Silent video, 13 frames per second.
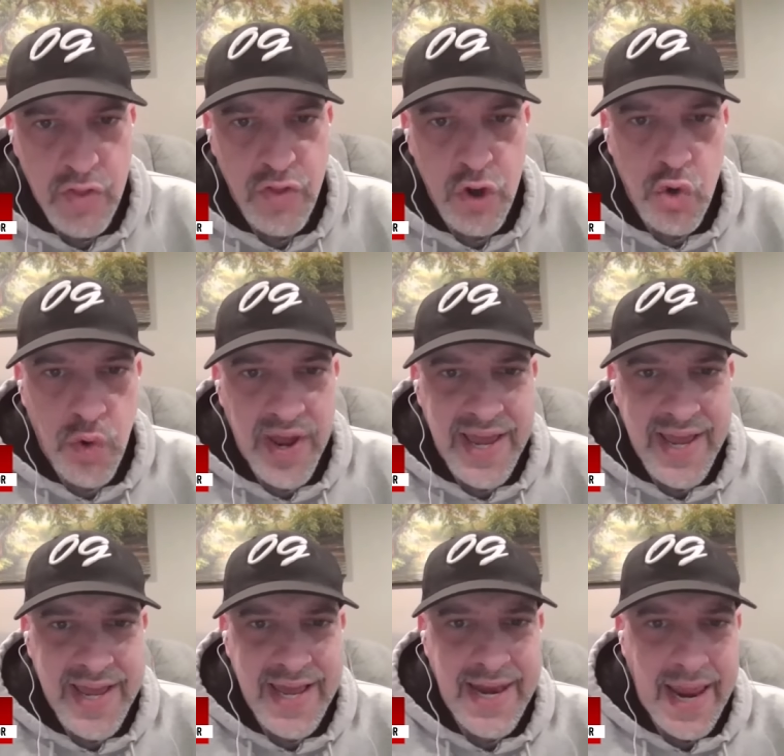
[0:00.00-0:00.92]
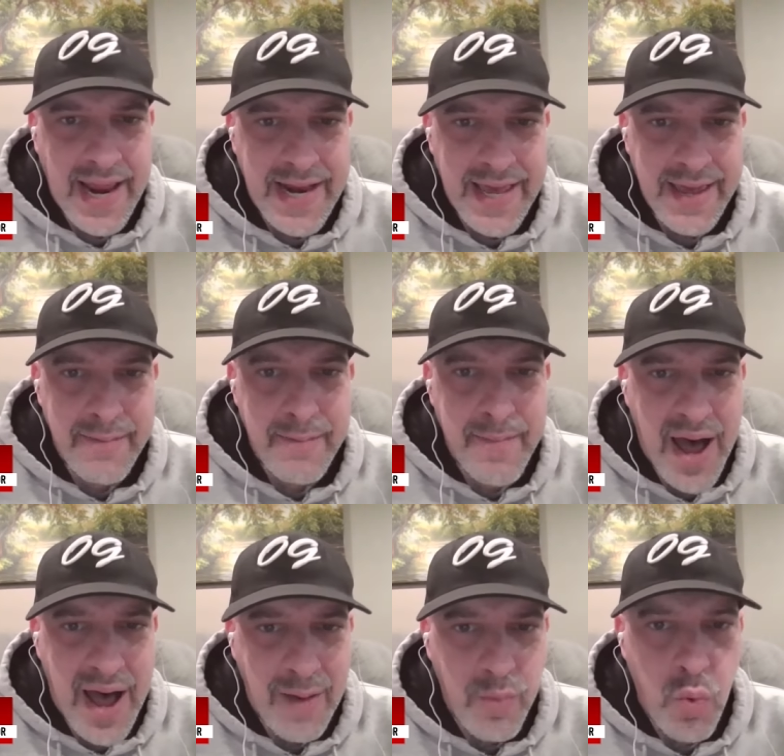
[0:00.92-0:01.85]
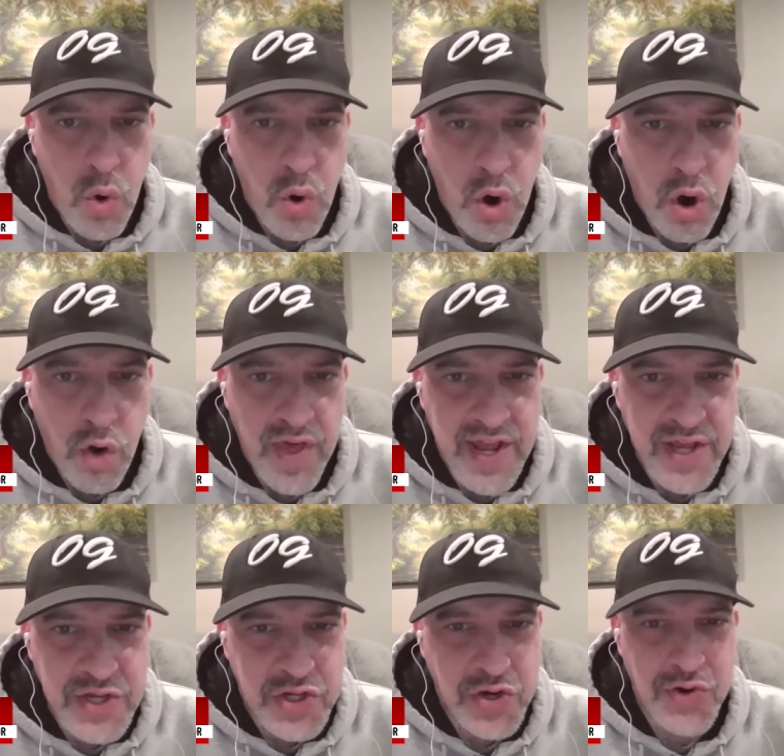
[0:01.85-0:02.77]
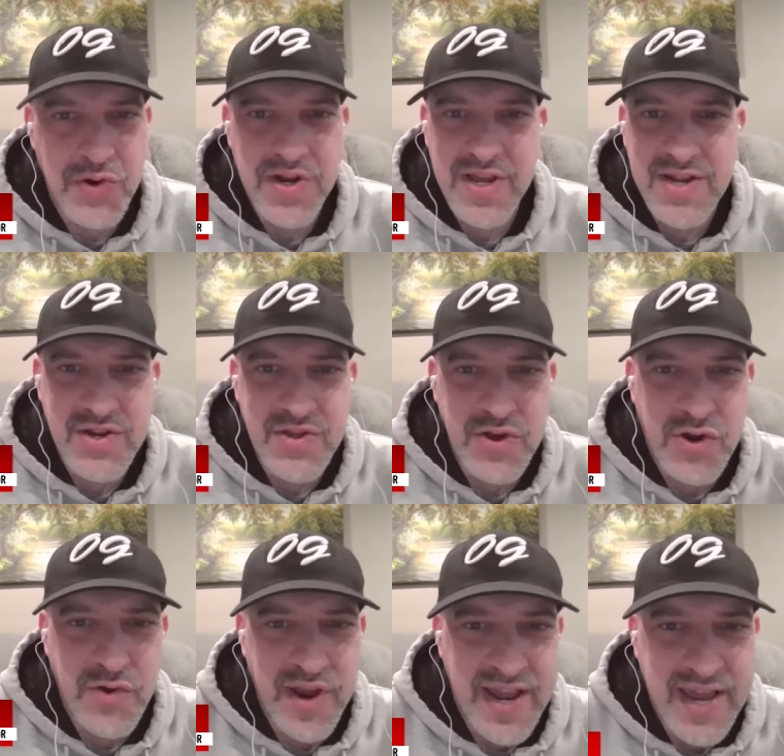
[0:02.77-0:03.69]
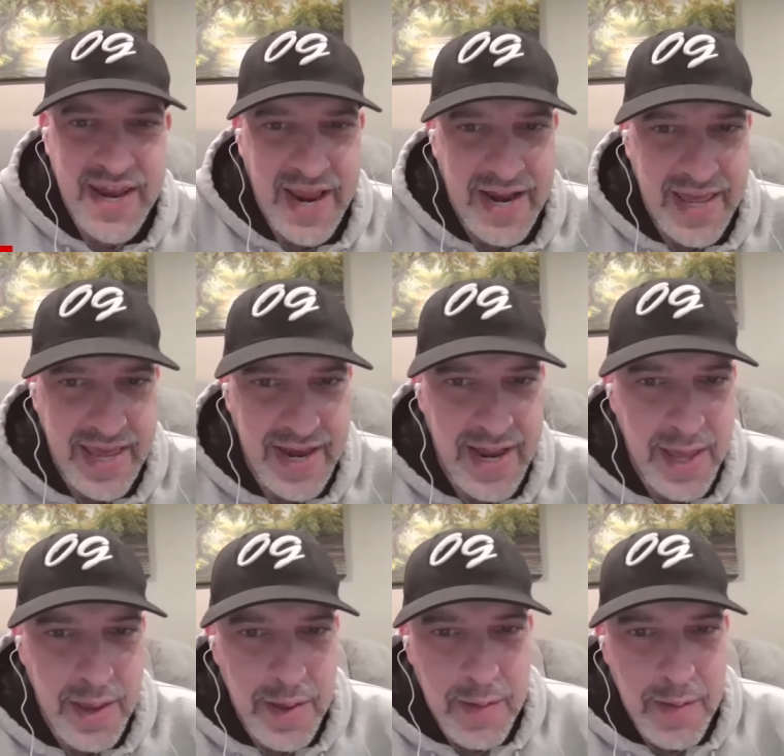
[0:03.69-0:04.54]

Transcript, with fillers: the great Canadian mob war that has turned into the great Canadian